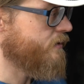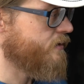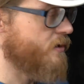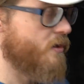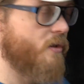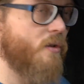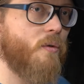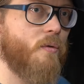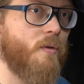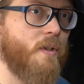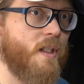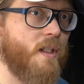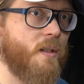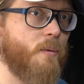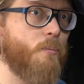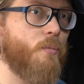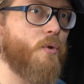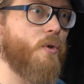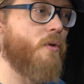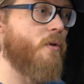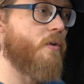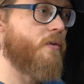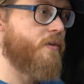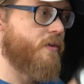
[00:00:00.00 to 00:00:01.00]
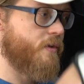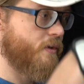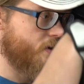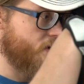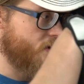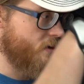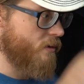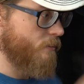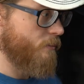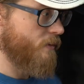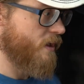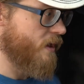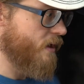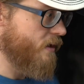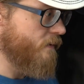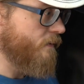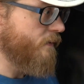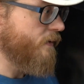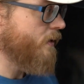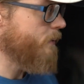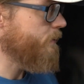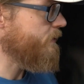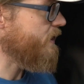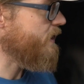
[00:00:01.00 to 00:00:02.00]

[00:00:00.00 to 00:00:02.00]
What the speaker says: the OEM bolts coming in from the